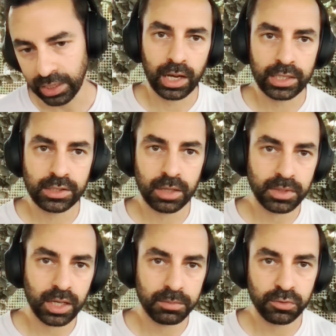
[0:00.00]
I
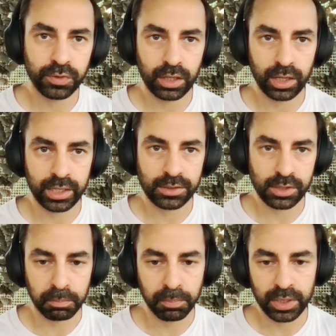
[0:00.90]
sometimes feel like it's a
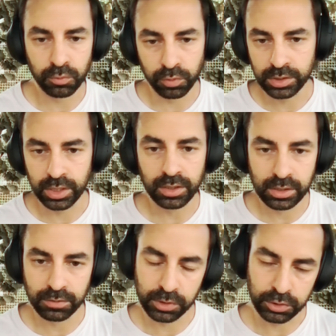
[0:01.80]
bit
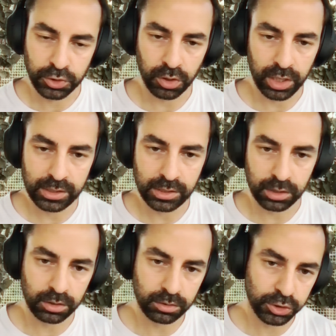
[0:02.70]
reductive to try to
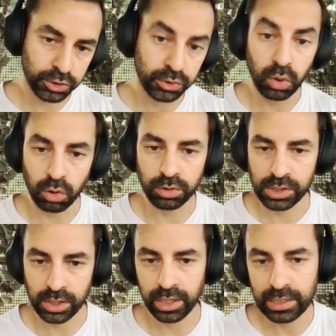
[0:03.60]
shoehorn
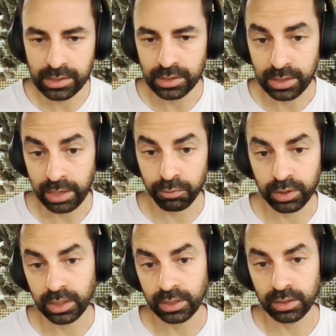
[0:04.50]
science into
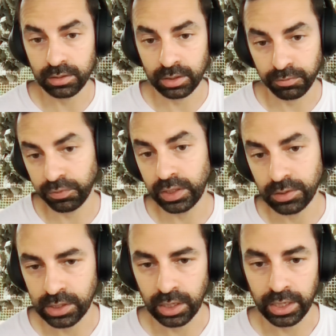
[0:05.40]
everything that, that
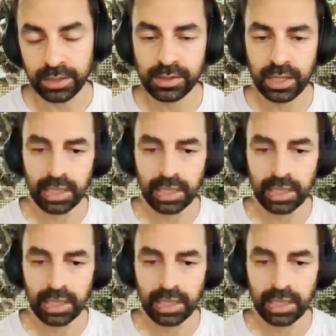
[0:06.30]
feels nice.